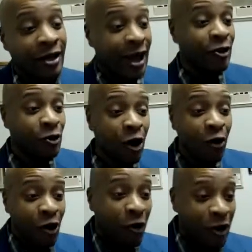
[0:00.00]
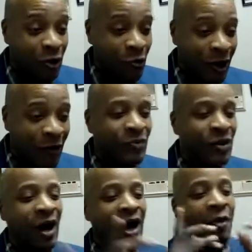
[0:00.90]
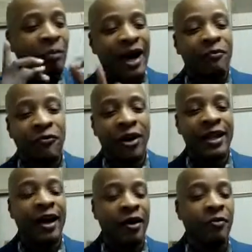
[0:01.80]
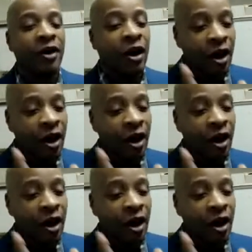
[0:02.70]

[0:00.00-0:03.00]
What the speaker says: Now you don't go anywhere, but for them,